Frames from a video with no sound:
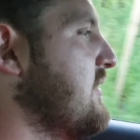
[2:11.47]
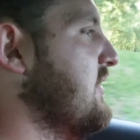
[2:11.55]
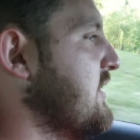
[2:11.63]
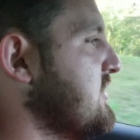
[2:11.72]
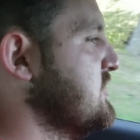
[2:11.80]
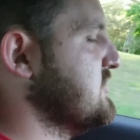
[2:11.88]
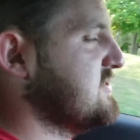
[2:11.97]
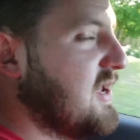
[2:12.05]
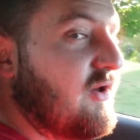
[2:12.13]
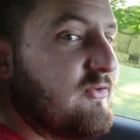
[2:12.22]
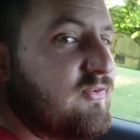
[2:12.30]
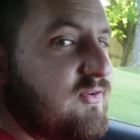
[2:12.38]
and it just
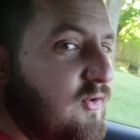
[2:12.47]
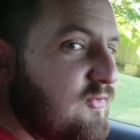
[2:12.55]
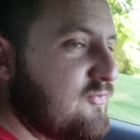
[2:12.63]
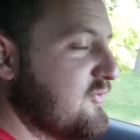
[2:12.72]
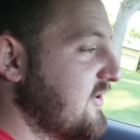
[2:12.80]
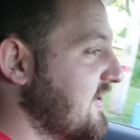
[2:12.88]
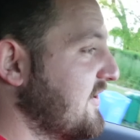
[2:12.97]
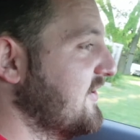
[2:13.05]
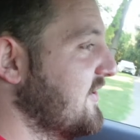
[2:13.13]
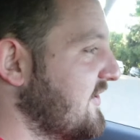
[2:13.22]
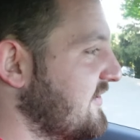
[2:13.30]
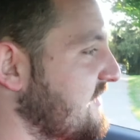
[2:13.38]
sounds so freaking
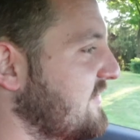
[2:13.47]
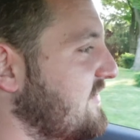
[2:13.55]
good.